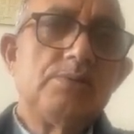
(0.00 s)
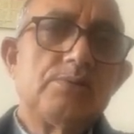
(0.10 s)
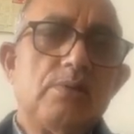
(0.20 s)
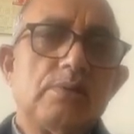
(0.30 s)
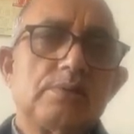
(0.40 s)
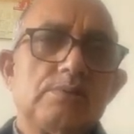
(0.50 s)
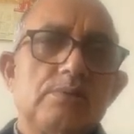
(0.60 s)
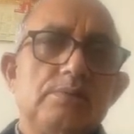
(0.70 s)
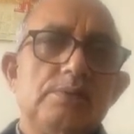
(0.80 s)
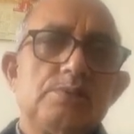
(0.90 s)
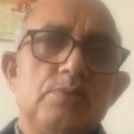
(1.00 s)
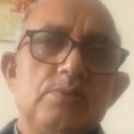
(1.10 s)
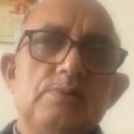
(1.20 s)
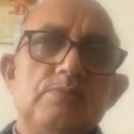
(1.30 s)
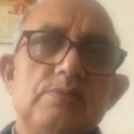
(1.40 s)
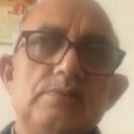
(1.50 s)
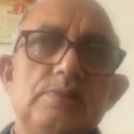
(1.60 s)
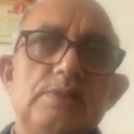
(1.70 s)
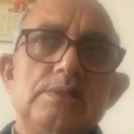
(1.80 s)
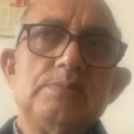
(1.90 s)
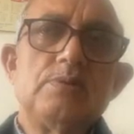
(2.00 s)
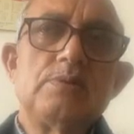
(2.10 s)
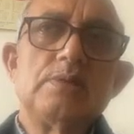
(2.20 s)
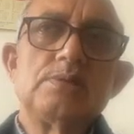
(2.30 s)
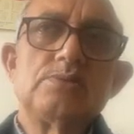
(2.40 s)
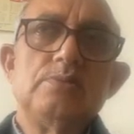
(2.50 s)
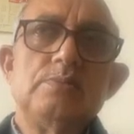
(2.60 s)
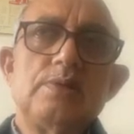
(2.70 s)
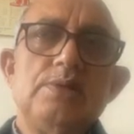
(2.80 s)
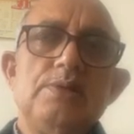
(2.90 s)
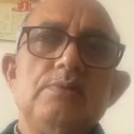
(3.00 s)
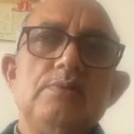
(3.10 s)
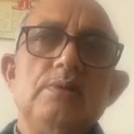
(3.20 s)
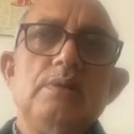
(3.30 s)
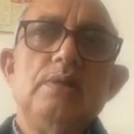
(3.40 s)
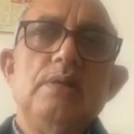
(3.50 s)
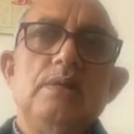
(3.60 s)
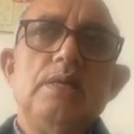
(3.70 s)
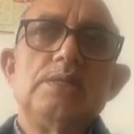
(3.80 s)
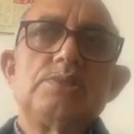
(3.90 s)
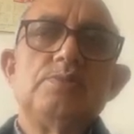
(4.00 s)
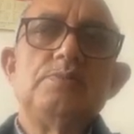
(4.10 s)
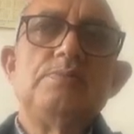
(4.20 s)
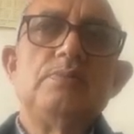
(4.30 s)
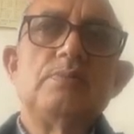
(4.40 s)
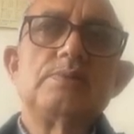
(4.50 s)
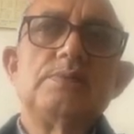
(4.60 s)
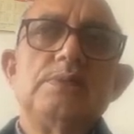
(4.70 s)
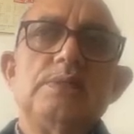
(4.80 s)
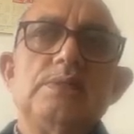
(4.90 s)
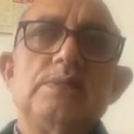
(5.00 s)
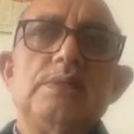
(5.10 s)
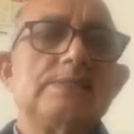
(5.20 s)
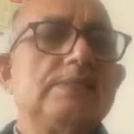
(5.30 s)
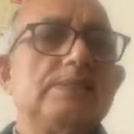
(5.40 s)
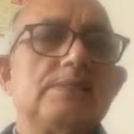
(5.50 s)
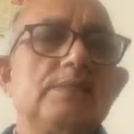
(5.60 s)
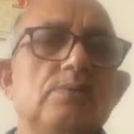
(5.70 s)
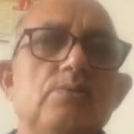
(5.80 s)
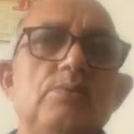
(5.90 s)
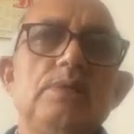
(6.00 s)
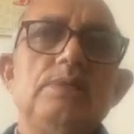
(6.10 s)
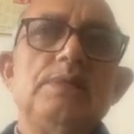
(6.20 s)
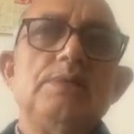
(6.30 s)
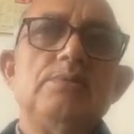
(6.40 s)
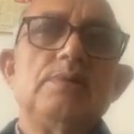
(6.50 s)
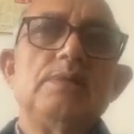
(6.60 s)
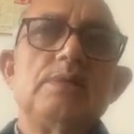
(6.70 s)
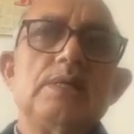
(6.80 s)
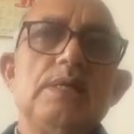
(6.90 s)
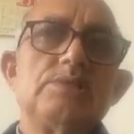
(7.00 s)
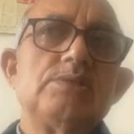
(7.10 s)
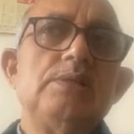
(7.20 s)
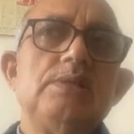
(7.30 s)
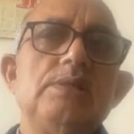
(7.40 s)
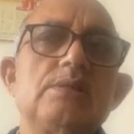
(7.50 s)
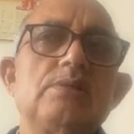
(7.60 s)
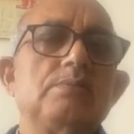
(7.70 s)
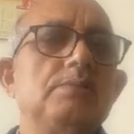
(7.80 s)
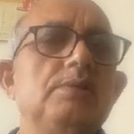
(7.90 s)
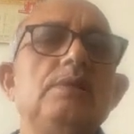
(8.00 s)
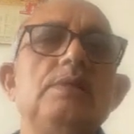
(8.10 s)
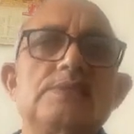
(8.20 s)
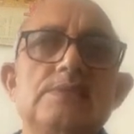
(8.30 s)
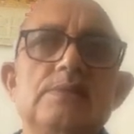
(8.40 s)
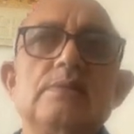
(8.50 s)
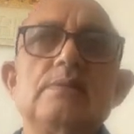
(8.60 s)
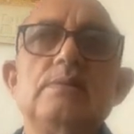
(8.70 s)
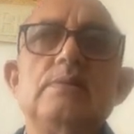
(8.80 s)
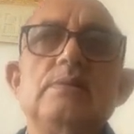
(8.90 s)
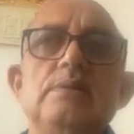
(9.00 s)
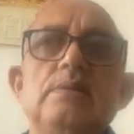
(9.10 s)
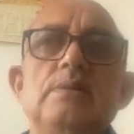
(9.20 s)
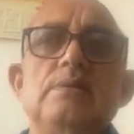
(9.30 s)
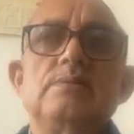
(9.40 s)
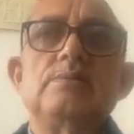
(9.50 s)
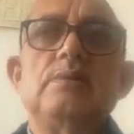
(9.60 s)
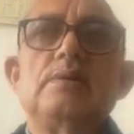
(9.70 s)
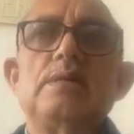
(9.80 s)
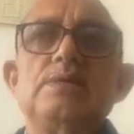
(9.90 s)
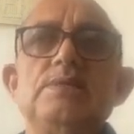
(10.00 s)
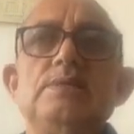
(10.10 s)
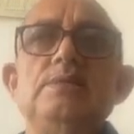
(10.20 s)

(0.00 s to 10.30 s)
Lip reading: talks or the spoken word that is broadcast over radio has to be focusing and recentering. Only then you can catch the ear of the listener. So catching